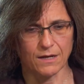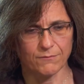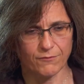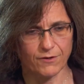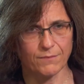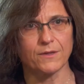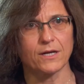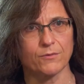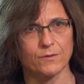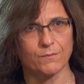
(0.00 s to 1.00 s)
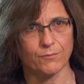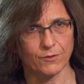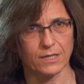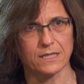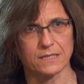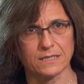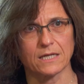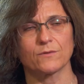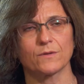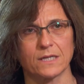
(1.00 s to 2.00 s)
From there, we break it
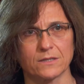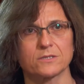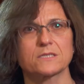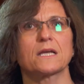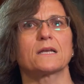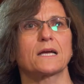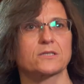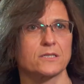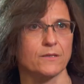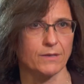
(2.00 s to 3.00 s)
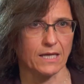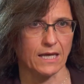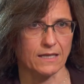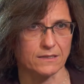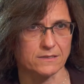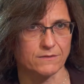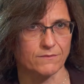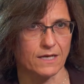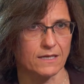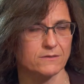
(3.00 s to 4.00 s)
down and we understand actually the mechanics of
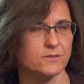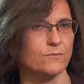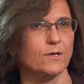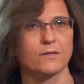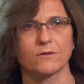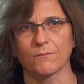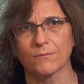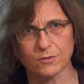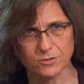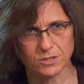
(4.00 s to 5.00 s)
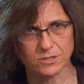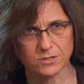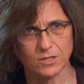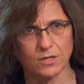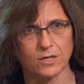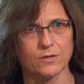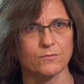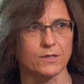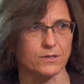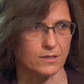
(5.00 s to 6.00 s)
that. So what the motions are,
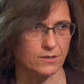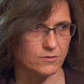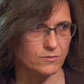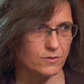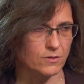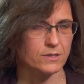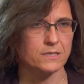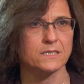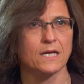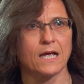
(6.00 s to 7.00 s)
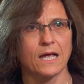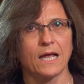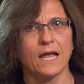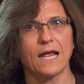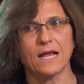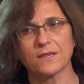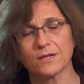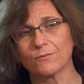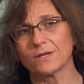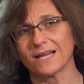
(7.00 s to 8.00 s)
what the control is. And
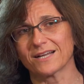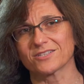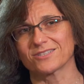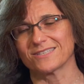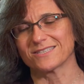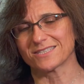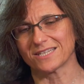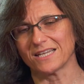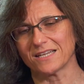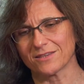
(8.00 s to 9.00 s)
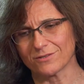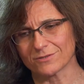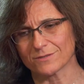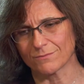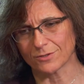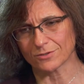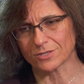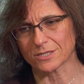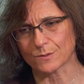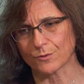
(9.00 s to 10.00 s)
then we actually take those
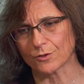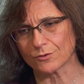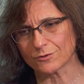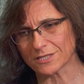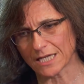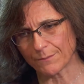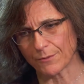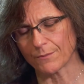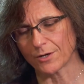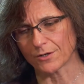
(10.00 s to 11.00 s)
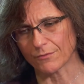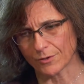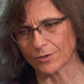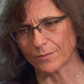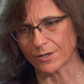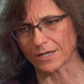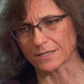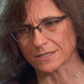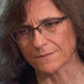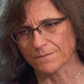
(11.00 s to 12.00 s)
motions, prototype them on a robot.